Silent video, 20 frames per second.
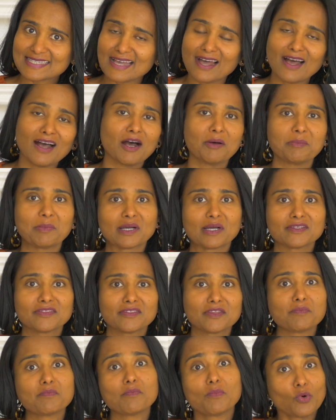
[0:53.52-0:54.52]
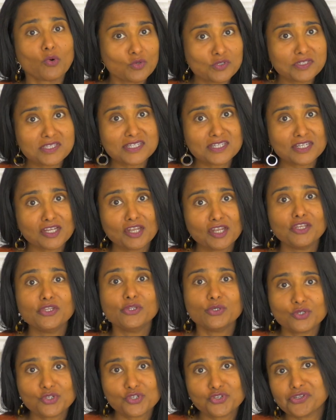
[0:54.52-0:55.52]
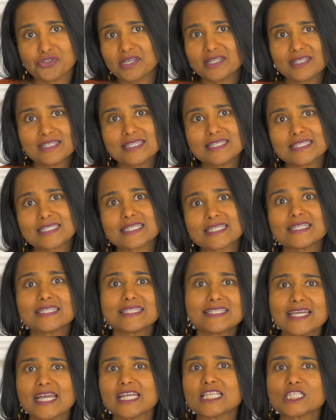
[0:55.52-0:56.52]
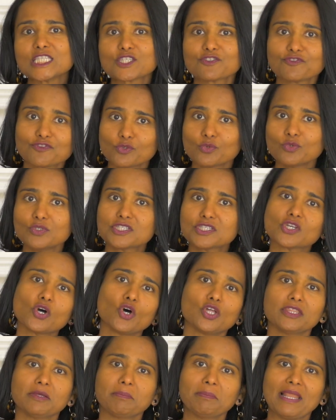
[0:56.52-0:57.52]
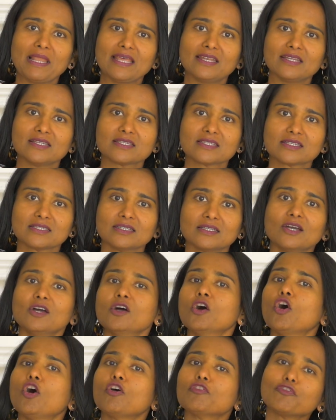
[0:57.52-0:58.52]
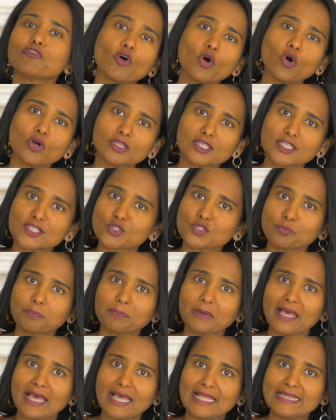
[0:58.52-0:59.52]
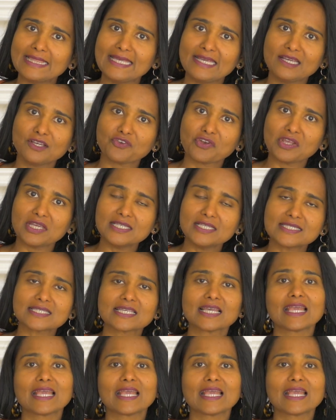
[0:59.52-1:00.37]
are among the most nutrient-dense foods on the planet. Of all the super healthy greens,